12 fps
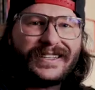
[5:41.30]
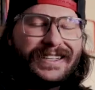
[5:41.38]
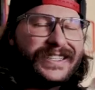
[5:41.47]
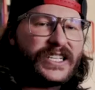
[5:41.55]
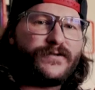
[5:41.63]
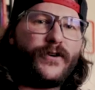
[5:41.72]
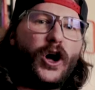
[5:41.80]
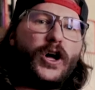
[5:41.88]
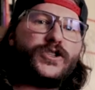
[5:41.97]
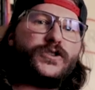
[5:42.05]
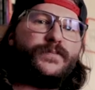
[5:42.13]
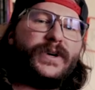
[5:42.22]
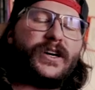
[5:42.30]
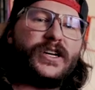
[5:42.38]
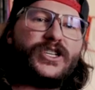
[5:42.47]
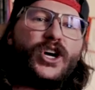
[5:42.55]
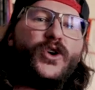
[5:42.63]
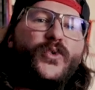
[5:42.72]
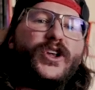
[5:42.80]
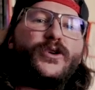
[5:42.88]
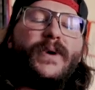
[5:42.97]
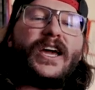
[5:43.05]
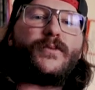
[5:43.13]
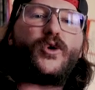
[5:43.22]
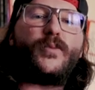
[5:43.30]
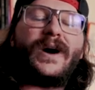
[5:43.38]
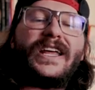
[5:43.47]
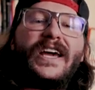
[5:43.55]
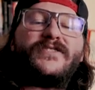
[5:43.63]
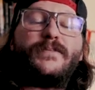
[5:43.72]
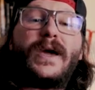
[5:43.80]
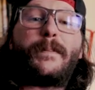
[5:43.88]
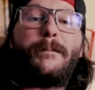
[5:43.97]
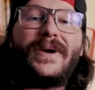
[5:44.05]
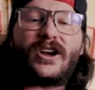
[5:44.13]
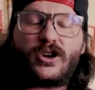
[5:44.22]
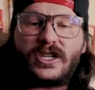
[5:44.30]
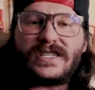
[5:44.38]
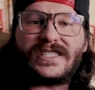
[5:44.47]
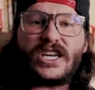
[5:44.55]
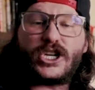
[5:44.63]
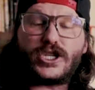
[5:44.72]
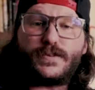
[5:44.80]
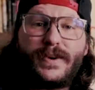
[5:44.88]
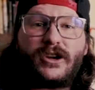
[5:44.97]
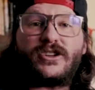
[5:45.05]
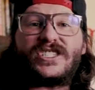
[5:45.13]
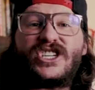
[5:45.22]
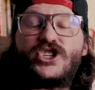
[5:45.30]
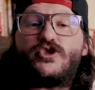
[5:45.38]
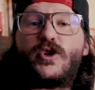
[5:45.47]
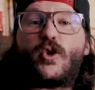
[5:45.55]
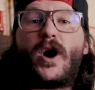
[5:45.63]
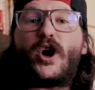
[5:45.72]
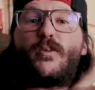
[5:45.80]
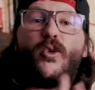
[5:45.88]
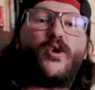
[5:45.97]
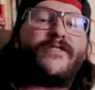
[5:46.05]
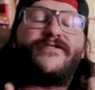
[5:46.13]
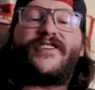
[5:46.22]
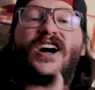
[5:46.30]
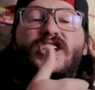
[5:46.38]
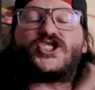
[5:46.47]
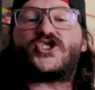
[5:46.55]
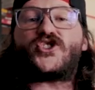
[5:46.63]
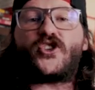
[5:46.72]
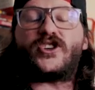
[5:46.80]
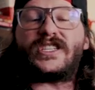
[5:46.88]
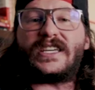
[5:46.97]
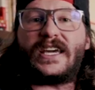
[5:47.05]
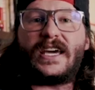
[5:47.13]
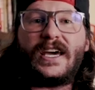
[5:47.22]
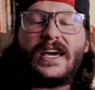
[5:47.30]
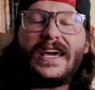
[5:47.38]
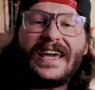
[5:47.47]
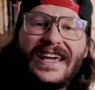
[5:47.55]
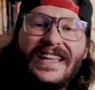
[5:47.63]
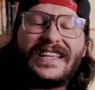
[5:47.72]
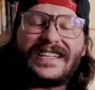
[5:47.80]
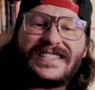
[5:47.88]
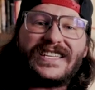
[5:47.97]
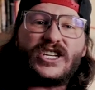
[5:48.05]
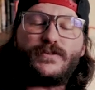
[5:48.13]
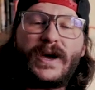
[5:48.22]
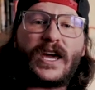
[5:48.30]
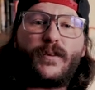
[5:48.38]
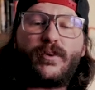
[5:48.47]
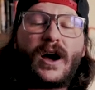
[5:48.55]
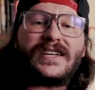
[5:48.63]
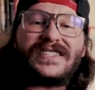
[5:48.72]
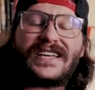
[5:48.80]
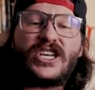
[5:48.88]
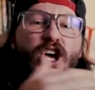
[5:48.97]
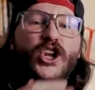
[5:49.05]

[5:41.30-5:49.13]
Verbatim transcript: I think that's false because when you're making more money, you have to make bigger decisions. Bigger decisions require more certainty in the decision making process,